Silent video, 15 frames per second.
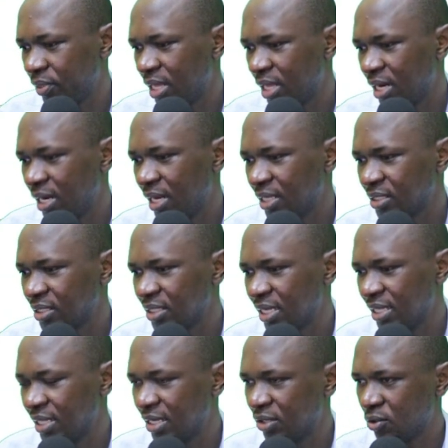then let's
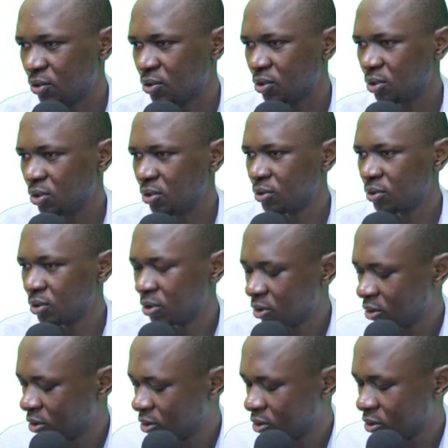get the total.
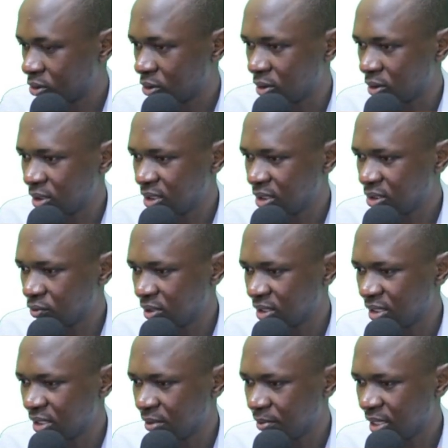So this will
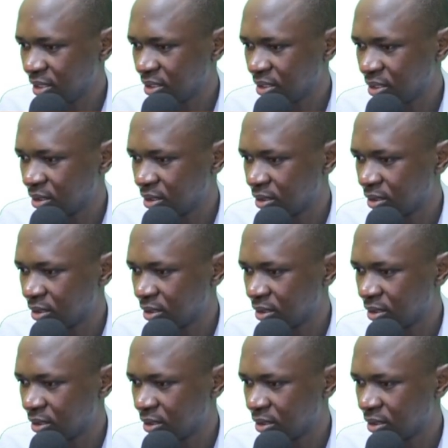give us